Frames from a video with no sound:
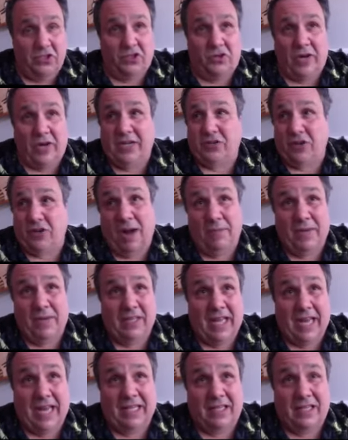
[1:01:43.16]
Straight drama.
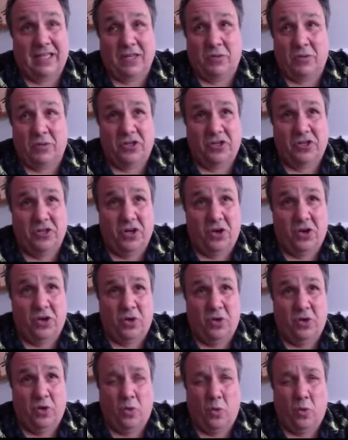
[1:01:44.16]
Like, there was
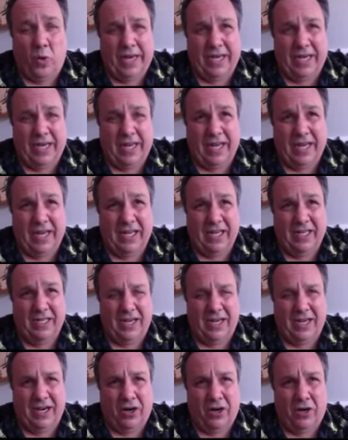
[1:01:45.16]
no winking in
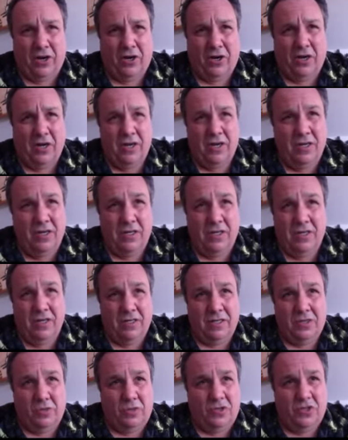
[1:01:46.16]
there.
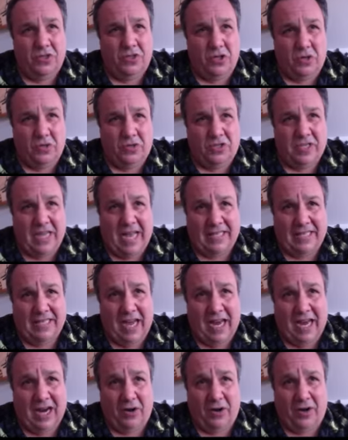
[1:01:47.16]
There was no
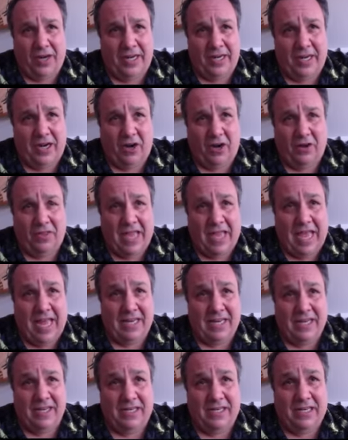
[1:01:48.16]
satire in there. That
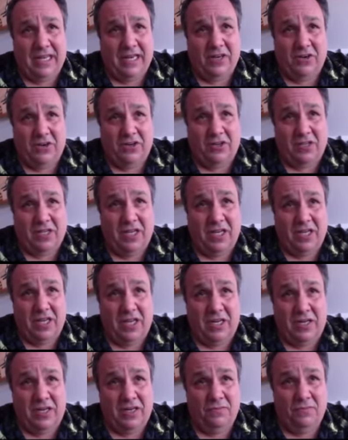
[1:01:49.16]
dinner
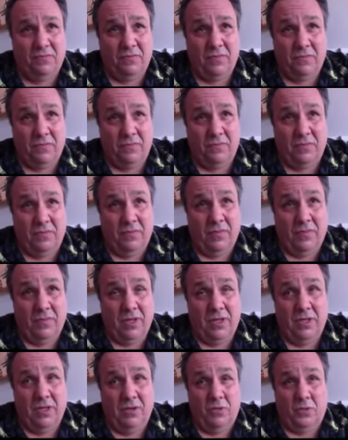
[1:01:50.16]
scene
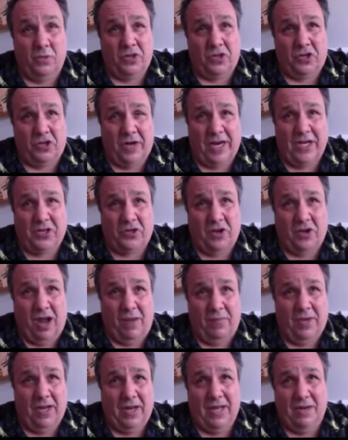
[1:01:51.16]
was straight
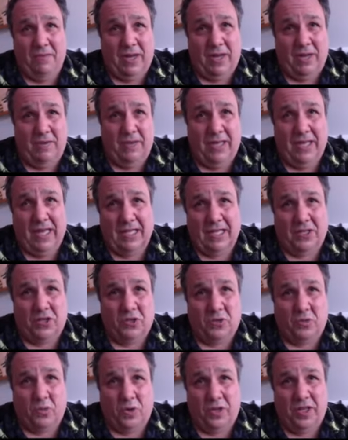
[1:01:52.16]
drama. And maybe that's
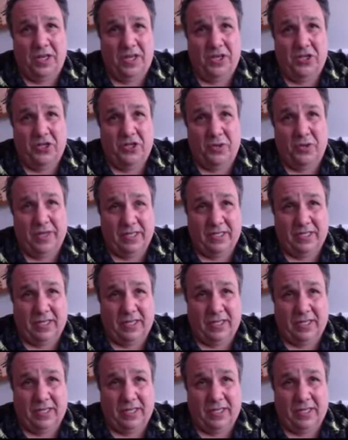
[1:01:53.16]
where the issue is.